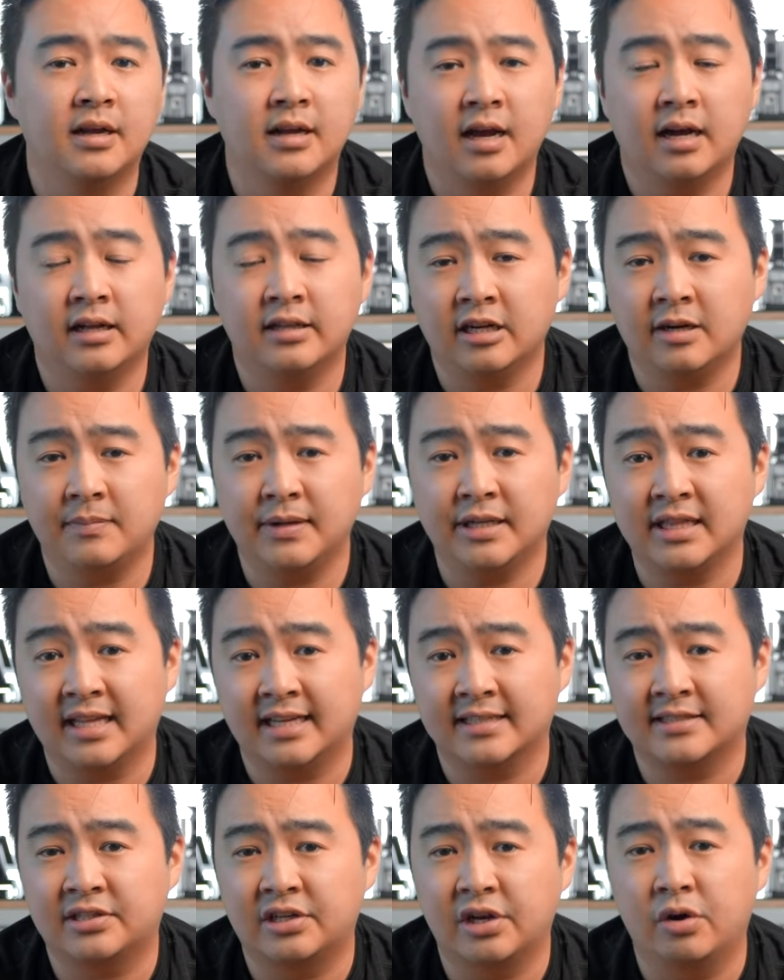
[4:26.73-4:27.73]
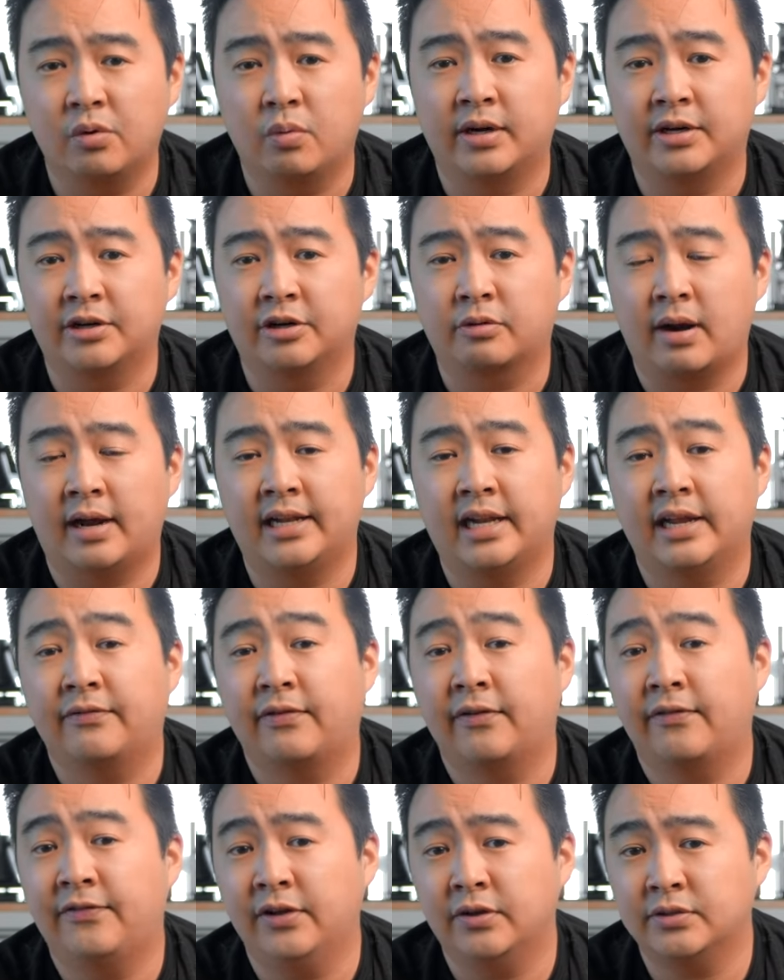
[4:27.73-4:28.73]
A little bit less so when you're grinding
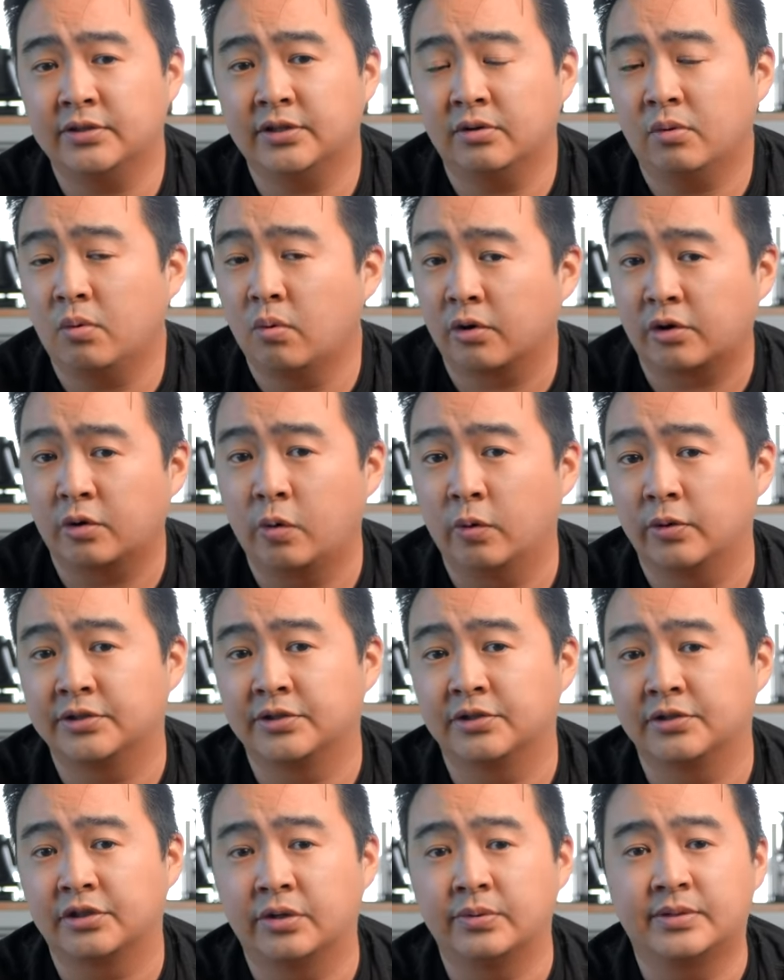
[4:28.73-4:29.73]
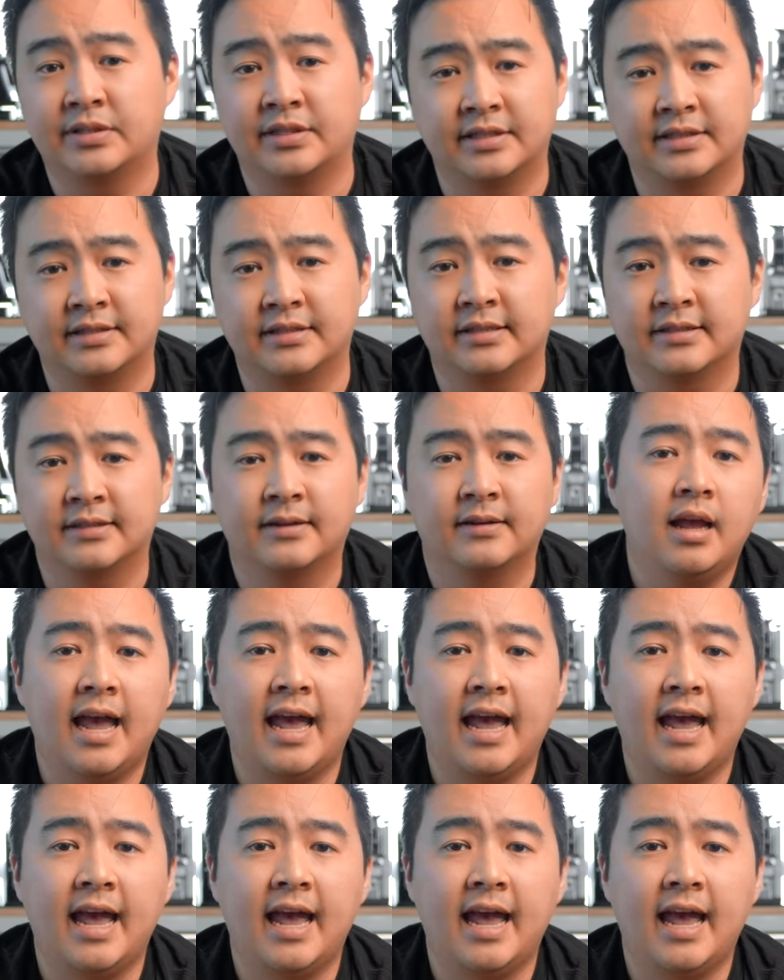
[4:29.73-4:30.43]
for filter or coarser doses.